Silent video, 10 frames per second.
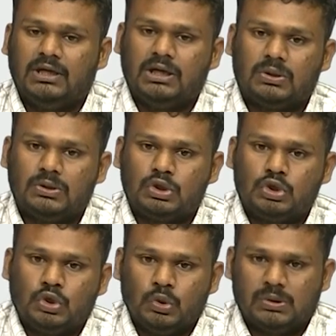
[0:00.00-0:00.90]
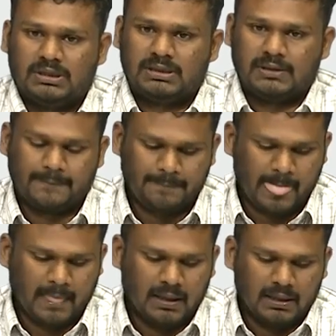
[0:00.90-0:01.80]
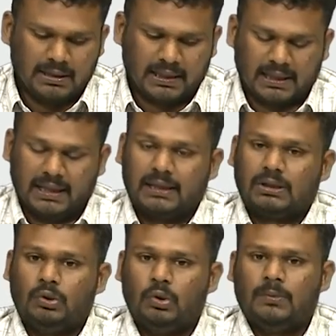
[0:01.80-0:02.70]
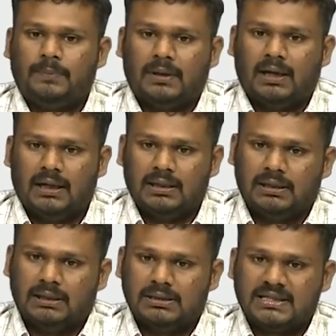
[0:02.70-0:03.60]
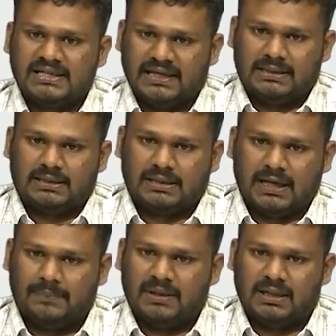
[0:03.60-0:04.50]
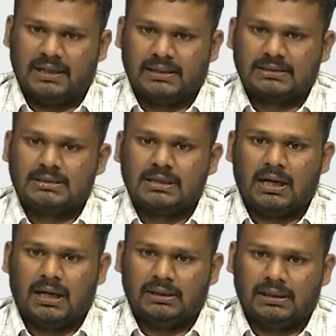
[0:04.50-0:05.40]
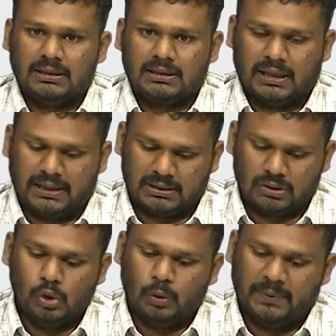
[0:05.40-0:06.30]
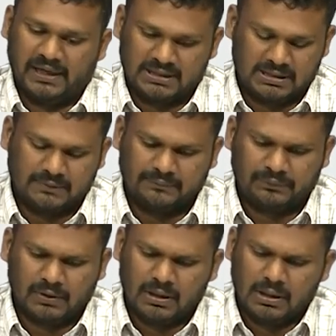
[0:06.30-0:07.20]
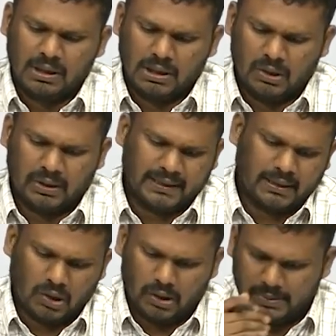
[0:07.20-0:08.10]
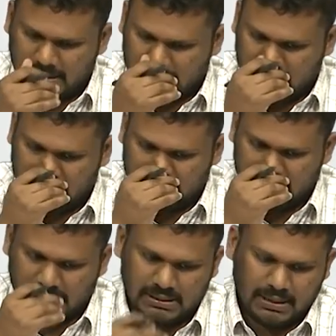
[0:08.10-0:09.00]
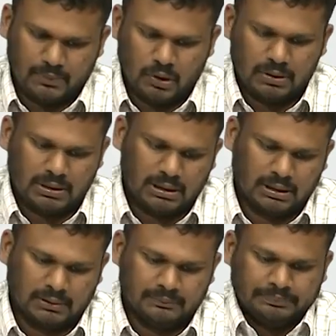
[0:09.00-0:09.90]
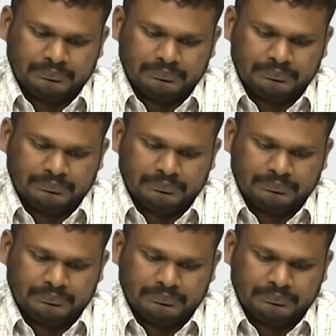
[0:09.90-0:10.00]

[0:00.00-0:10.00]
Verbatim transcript: we need to choose the correct group and uh, set capital X and then correct group action. Okay. Obviously, this is about uh,